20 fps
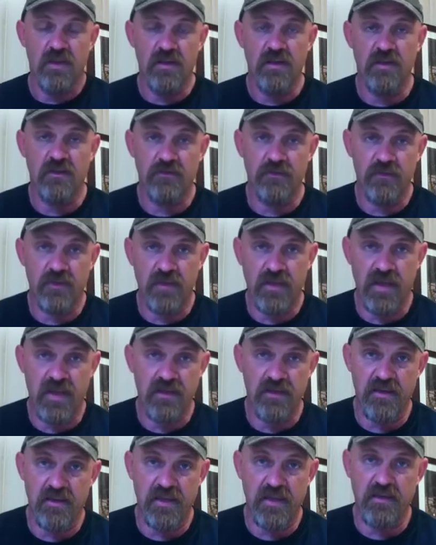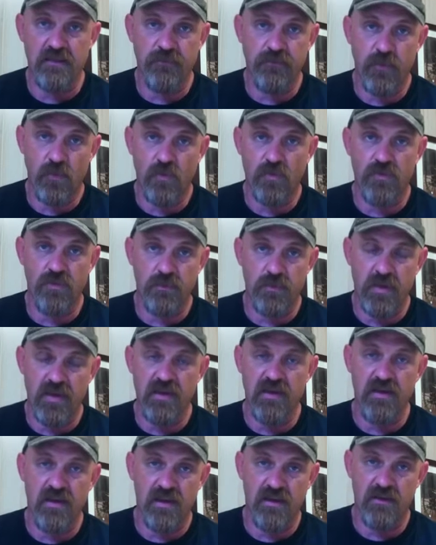And if the county can't afford to
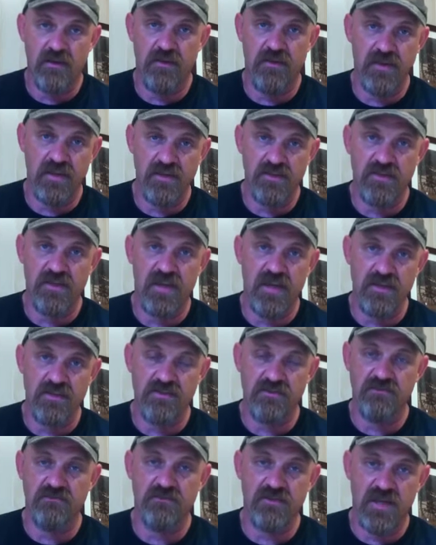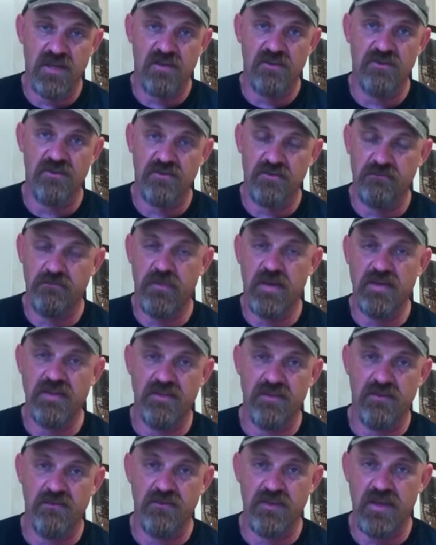pay all of the education costs
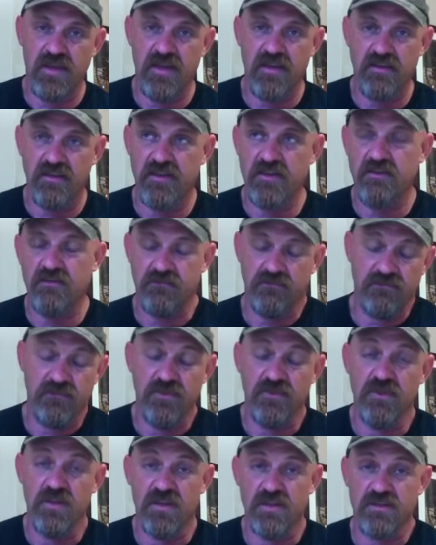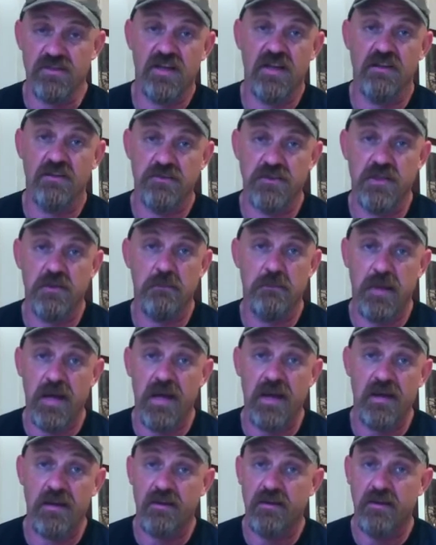based on that, then you got to scale something
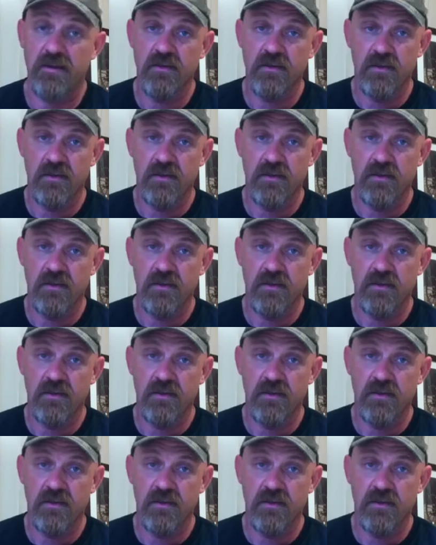back.